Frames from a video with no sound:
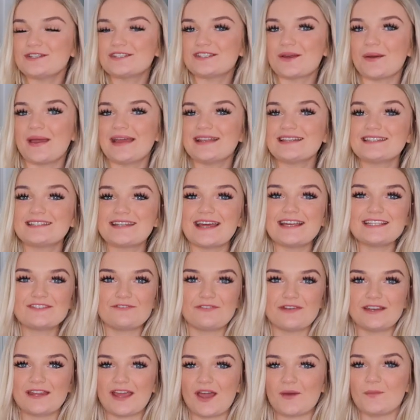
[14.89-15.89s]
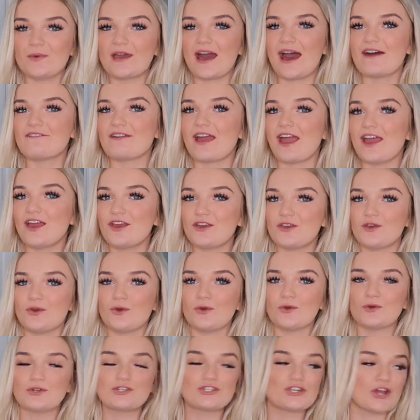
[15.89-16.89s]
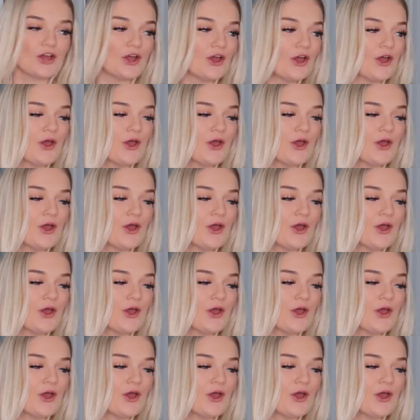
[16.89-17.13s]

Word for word: So in today's video we have a huge